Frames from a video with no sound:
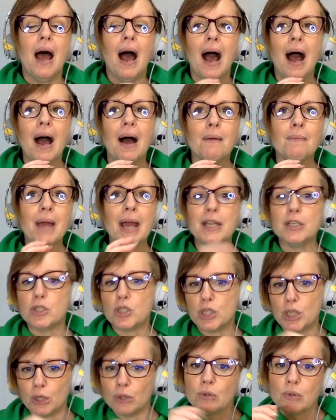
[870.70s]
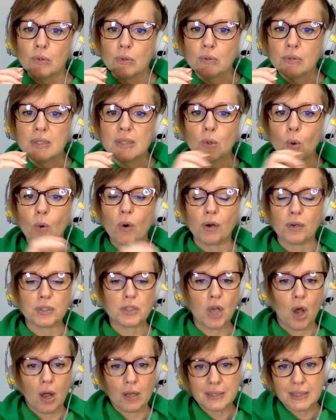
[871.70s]
and choose or
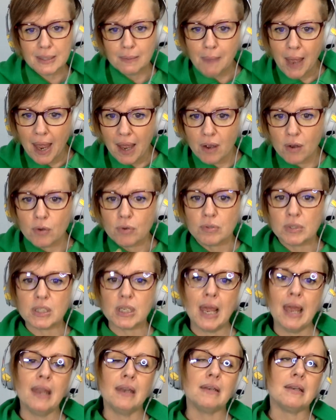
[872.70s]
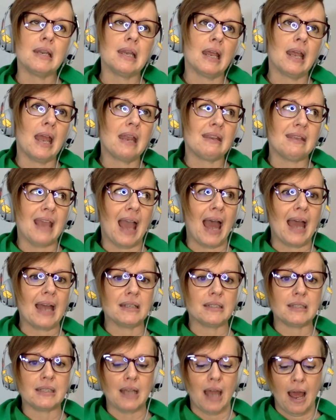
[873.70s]
toss them out and
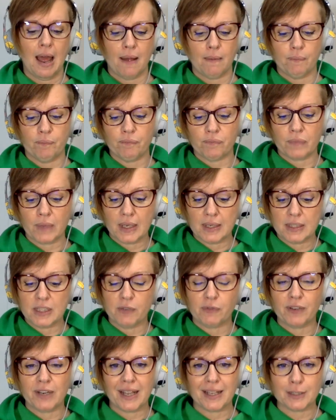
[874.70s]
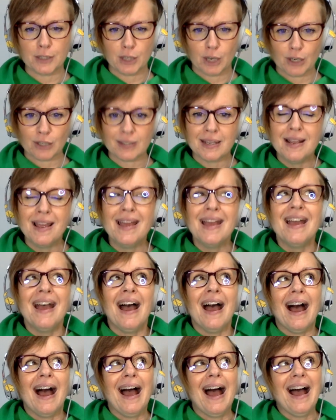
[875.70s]
get different answers.
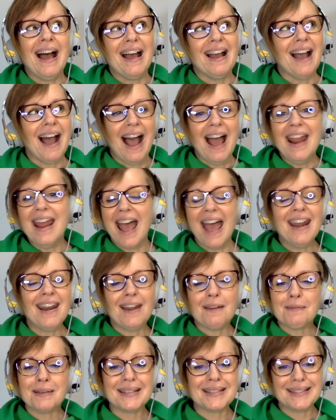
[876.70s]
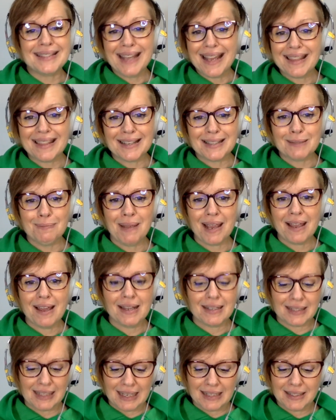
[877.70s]
And I'm going to say this
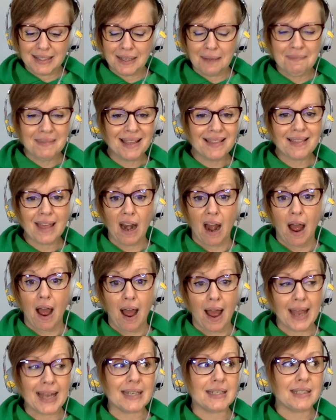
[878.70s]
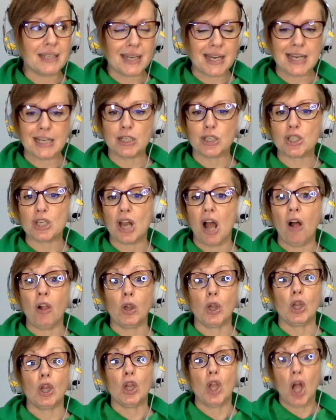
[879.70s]
because it's something that I teach a
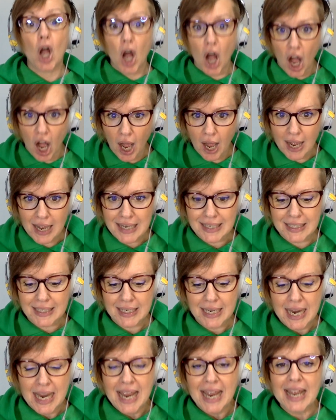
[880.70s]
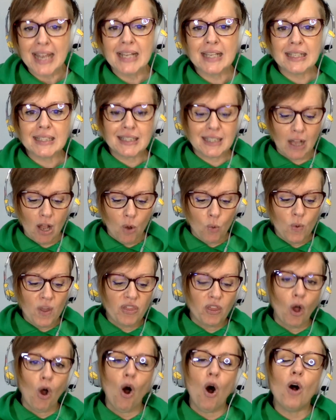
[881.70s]
lot, is
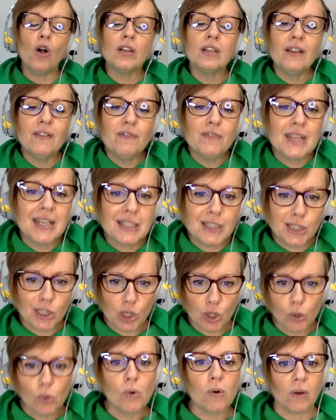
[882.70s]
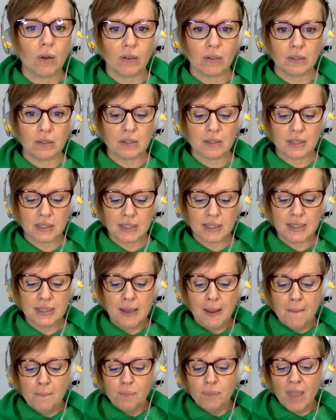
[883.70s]
with all of these tools,
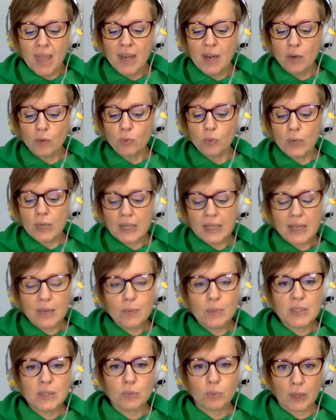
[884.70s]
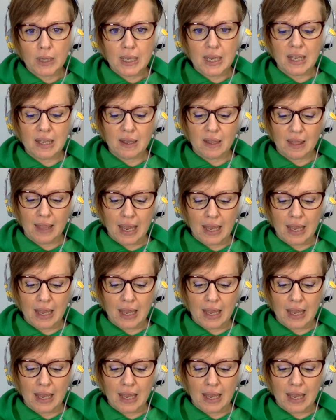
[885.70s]
and it really was really